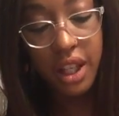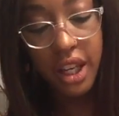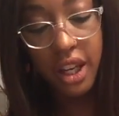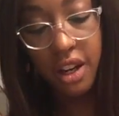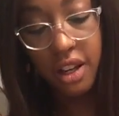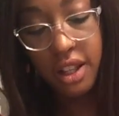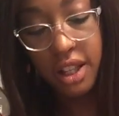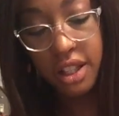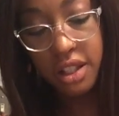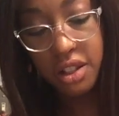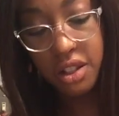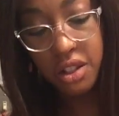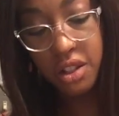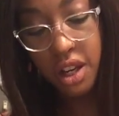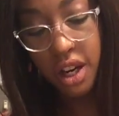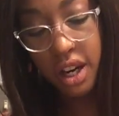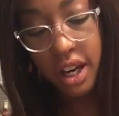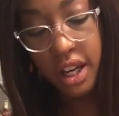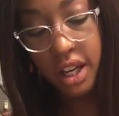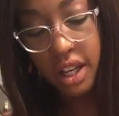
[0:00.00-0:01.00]
Here, let's
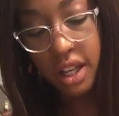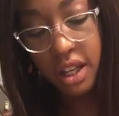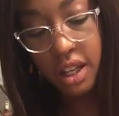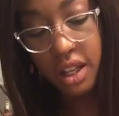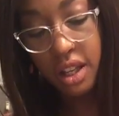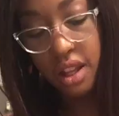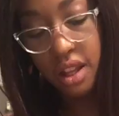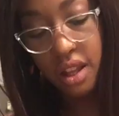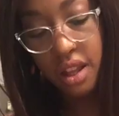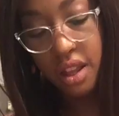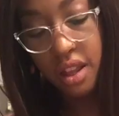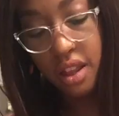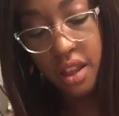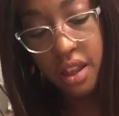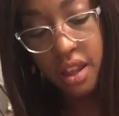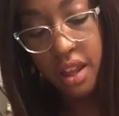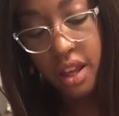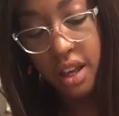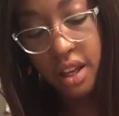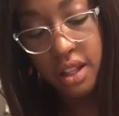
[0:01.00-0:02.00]
try
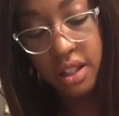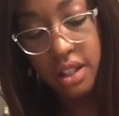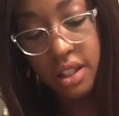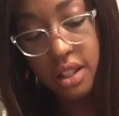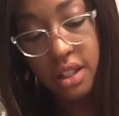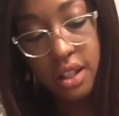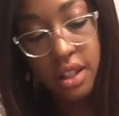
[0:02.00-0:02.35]
this.